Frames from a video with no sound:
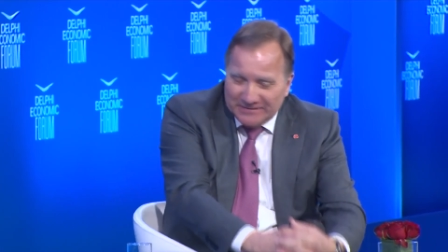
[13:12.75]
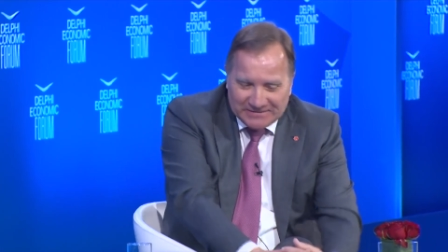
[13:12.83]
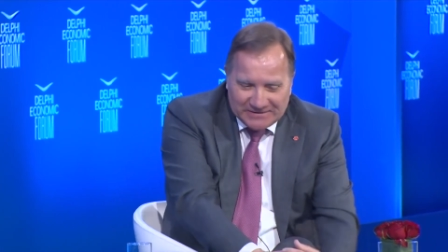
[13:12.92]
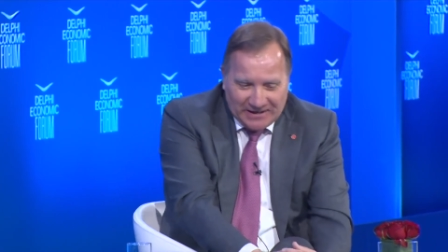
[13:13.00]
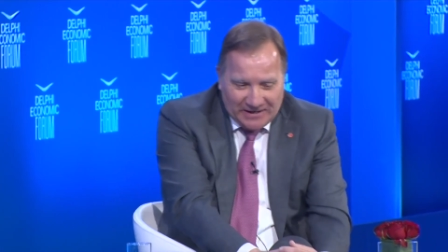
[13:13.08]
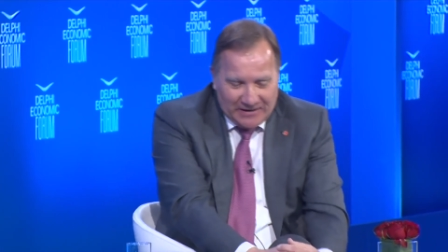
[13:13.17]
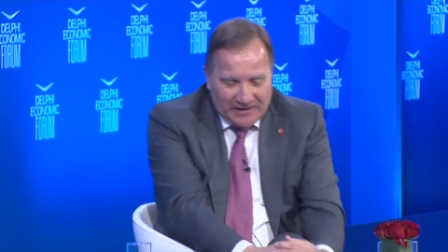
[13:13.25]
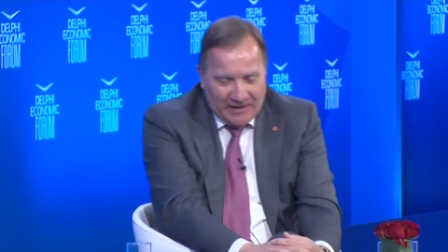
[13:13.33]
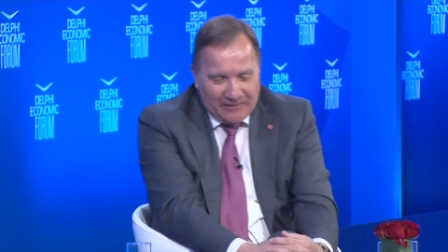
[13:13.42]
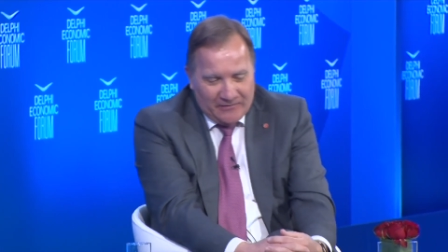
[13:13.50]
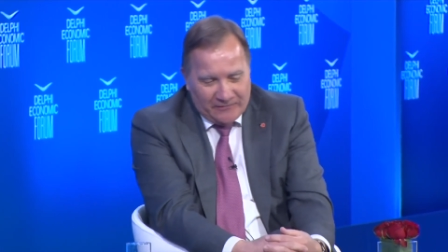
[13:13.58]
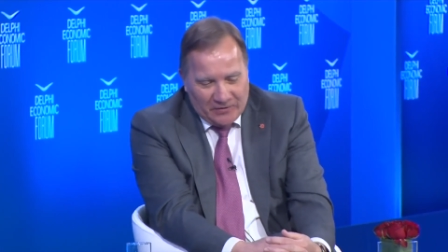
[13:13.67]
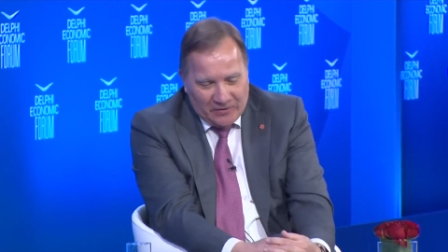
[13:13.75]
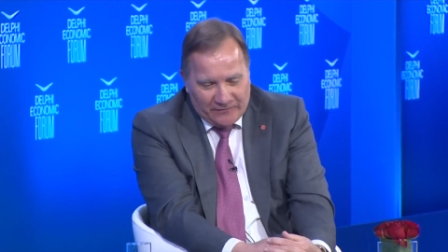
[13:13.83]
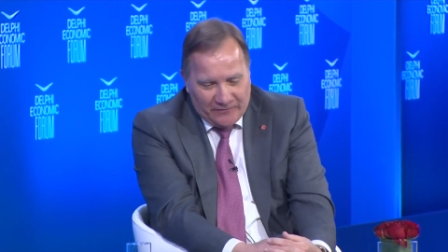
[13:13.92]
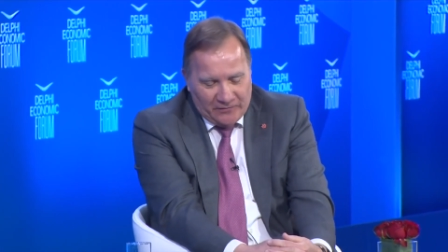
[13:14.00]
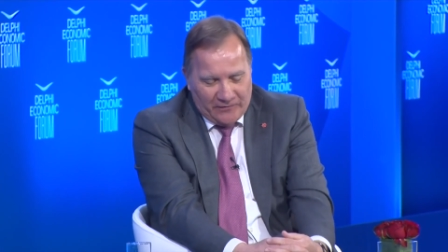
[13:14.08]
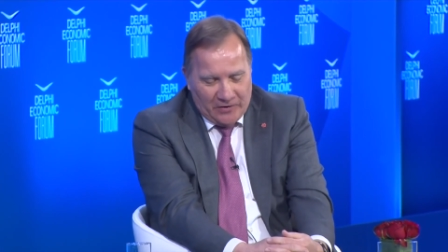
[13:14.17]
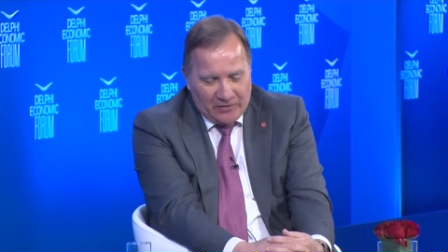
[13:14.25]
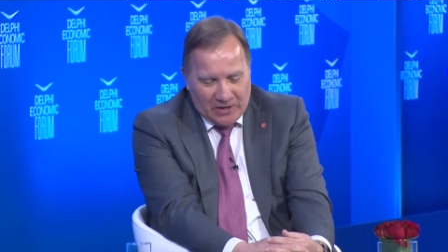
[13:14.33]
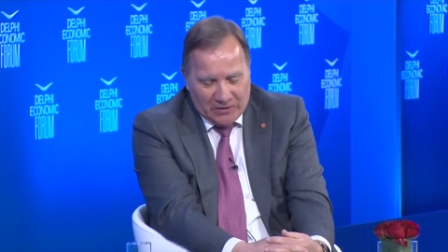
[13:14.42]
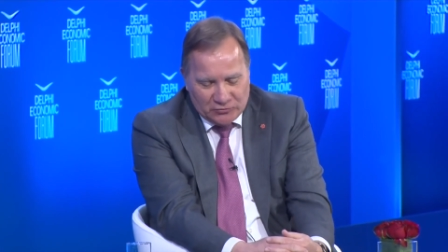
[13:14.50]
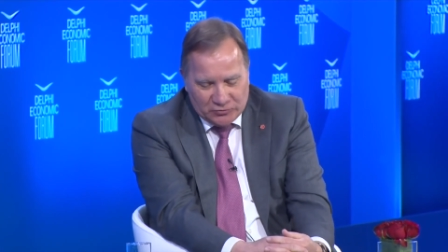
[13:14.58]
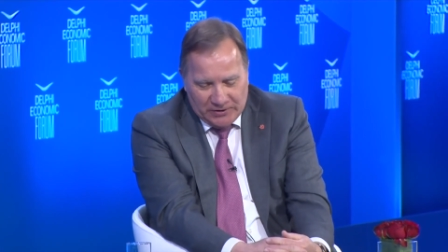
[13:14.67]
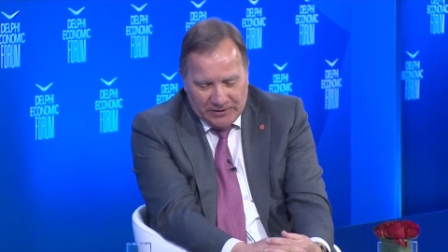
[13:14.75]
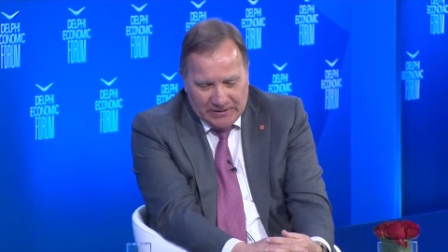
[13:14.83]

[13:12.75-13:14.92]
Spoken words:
taking care of our country.